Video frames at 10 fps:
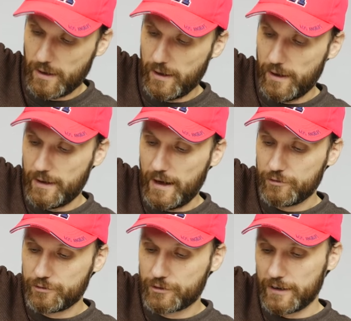And
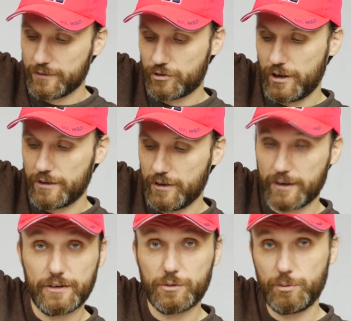I've gotten shots
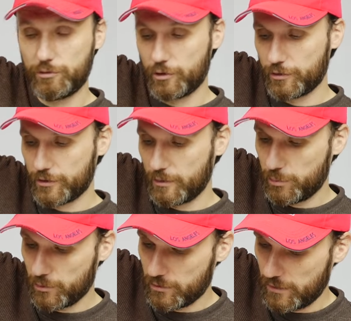like this before, for
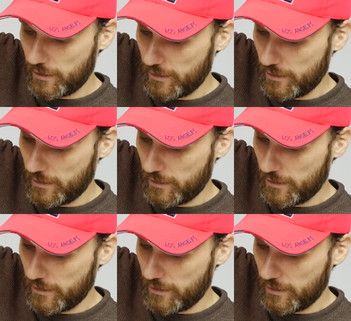example,